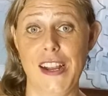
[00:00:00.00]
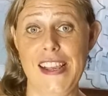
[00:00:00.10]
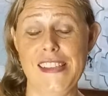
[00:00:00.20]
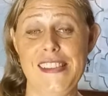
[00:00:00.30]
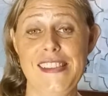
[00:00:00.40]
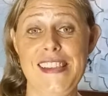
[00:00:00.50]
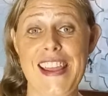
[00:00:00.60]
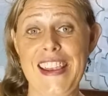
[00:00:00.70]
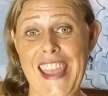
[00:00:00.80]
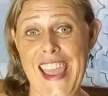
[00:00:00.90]
is
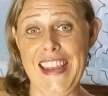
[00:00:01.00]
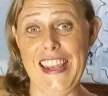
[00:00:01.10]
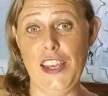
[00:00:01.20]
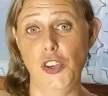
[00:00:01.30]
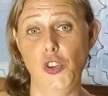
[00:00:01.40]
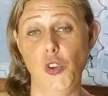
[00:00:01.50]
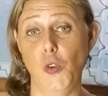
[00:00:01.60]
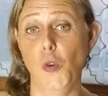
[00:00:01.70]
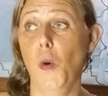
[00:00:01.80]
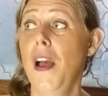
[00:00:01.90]
dedicated
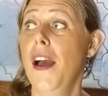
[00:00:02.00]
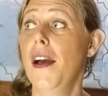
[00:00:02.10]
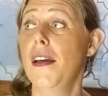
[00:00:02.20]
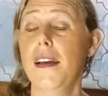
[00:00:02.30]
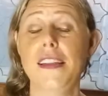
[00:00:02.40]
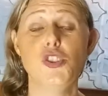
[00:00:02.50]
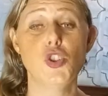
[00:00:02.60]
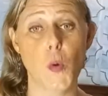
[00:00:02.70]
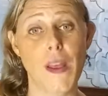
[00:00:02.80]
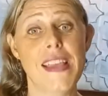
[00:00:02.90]
to
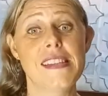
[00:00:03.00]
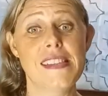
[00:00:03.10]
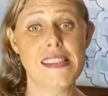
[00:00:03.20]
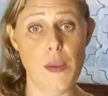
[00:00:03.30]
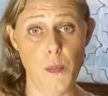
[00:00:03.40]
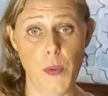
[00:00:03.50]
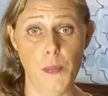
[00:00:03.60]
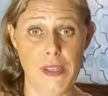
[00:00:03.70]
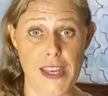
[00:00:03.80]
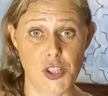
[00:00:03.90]
enjoying simple
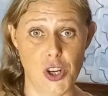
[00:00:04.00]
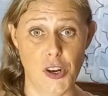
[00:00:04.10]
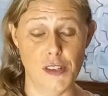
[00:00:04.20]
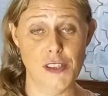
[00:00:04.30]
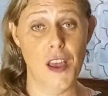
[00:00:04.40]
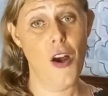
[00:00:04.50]
pleasures